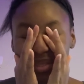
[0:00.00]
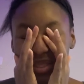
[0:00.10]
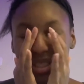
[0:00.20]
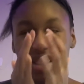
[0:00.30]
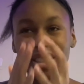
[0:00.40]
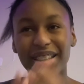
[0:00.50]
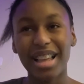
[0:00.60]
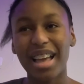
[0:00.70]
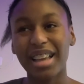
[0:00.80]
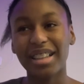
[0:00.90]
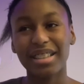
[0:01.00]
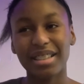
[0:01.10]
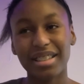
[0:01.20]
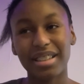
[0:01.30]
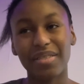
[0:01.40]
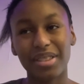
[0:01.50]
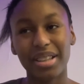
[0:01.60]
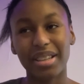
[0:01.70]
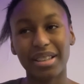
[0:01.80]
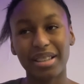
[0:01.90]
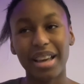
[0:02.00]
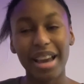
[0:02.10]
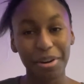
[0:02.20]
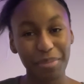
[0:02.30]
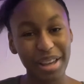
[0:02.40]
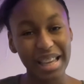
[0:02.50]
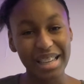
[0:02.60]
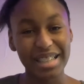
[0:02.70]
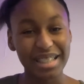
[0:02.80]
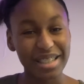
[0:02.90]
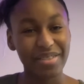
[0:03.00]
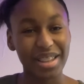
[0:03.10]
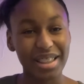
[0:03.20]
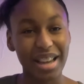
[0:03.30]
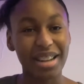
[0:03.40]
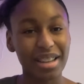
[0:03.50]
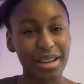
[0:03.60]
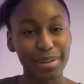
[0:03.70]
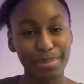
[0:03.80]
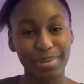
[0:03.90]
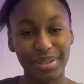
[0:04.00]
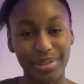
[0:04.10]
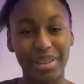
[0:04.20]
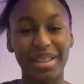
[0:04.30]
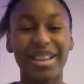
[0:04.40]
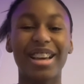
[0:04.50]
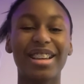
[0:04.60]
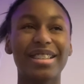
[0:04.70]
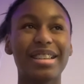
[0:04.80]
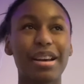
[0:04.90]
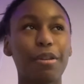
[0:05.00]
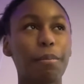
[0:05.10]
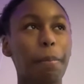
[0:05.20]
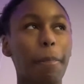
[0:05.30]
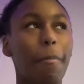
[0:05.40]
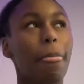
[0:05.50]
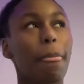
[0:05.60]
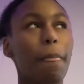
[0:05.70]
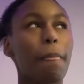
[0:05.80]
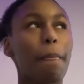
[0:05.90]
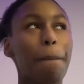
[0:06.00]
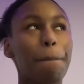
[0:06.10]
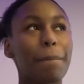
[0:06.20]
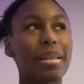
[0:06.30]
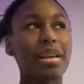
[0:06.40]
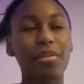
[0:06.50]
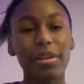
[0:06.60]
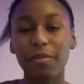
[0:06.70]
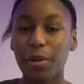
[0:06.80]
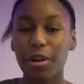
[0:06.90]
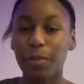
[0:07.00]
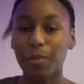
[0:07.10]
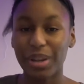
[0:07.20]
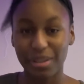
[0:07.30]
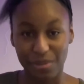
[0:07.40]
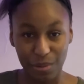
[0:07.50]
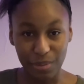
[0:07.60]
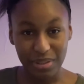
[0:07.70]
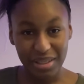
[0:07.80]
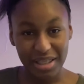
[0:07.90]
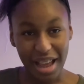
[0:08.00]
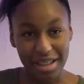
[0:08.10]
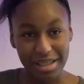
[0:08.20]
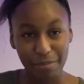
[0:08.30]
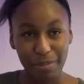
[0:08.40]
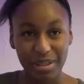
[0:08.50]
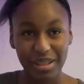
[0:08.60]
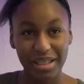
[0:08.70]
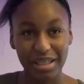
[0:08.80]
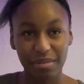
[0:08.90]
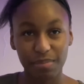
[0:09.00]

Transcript: it's not something, anime isn't something that a lot of people enjoy. So hearing from adults that typically,